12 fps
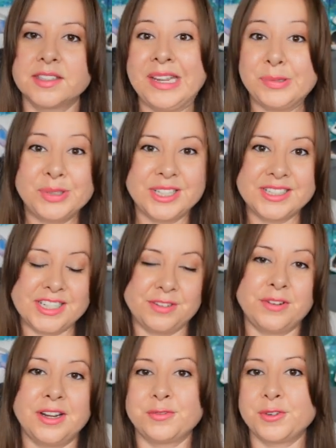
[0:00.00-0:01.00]
It will look
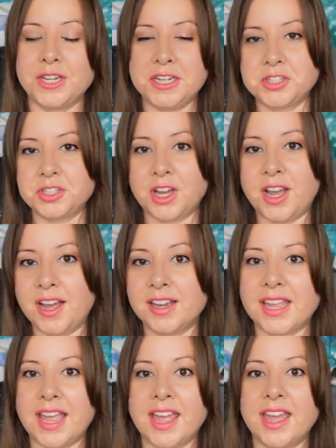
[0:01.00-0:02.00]
different for each
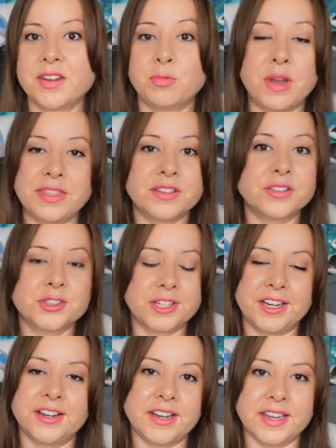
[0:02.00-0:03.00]
dog and what their
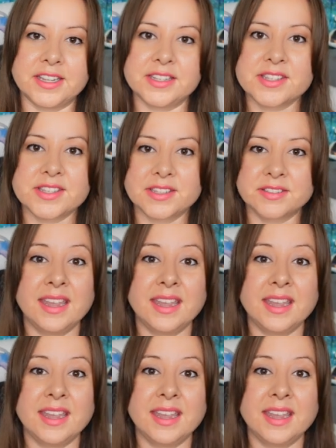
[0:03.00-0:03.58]
trigger is.